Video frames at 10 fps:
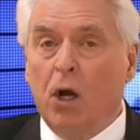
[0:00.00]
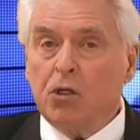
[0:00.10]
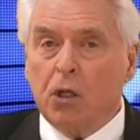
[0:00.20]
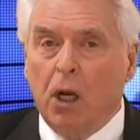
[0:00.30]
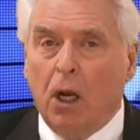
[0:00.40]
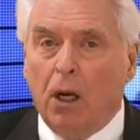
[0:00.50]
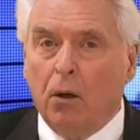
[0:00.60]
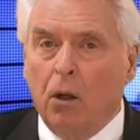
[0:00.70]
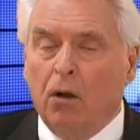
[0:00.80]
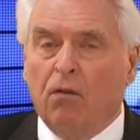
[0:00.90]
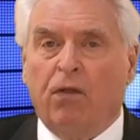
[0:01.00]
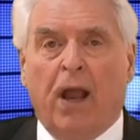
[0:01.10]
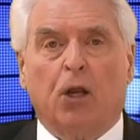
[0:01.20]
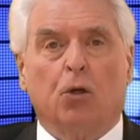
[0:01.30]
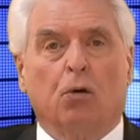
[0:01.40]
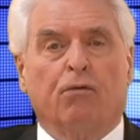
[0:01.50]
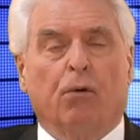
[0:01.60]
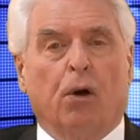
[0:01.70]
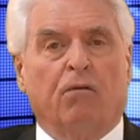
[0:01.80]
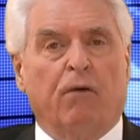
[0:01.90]
once again, thank you
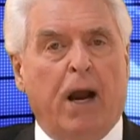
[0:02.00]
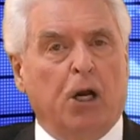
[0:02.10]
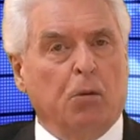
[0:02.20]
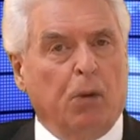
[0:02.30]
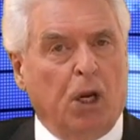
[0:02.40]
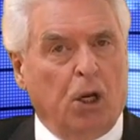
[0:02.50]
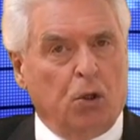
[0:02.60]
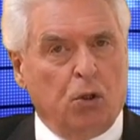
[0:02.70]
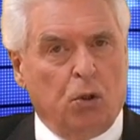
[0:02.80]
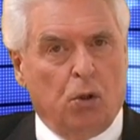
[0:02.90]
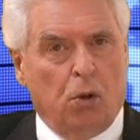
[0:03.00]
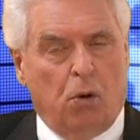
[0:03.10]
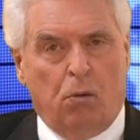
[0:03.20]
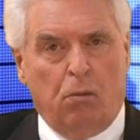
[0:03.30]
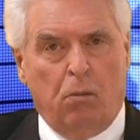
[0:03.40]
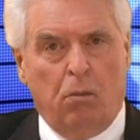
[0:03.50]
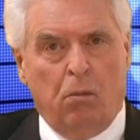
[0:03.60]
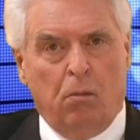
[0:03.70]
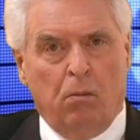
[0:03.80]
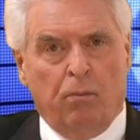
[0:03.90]
for inviting me into your home.
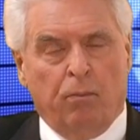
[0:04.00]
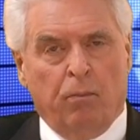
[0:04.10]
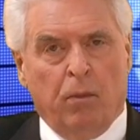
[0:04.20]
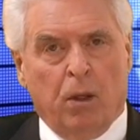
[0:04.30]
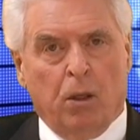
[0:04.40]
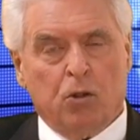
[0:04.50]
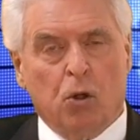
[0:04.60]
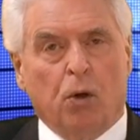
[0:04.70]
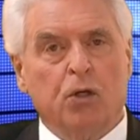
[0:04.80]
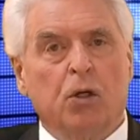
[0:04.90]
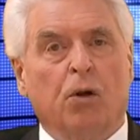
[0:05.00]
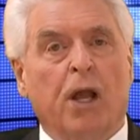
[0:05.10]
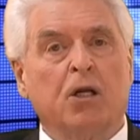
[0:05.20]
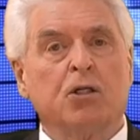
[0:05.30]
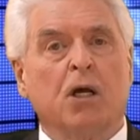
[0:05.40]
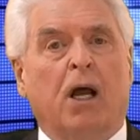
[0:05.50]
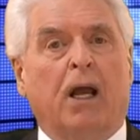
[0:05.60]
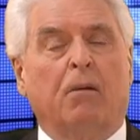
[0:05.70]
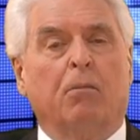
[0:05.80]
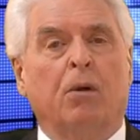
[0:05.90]
So, until next
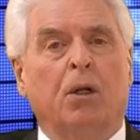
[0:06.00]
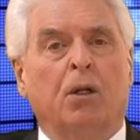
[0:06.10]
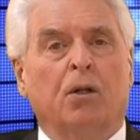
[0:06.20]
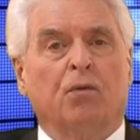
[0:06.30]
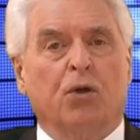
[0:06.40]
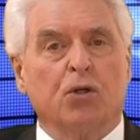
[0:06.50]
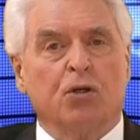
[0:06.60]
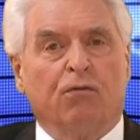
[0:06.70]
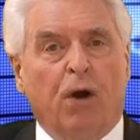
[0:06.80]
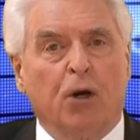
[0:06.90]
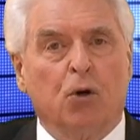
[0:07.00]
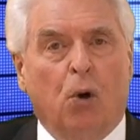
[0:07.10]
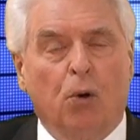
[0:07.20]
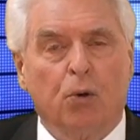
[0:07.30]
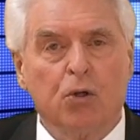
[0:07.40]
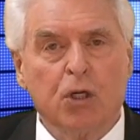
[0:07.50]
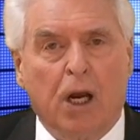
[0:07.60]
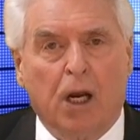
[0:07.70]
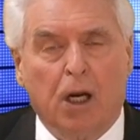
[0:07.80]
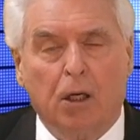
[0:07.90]
time, this is Fred Coulter
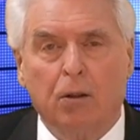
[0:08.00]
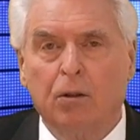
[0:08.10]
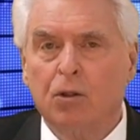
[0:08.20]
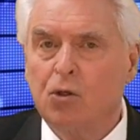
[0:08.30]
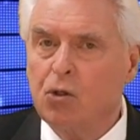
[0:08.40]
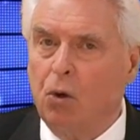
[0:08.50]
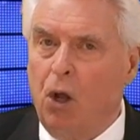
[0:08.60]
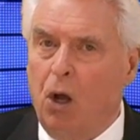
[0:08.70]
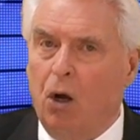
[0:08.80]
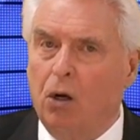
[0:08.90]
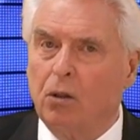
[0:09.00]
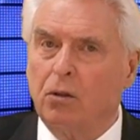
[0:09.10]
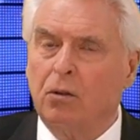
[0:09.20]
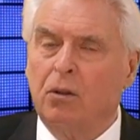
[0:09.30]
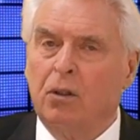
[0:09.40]
saying, So long,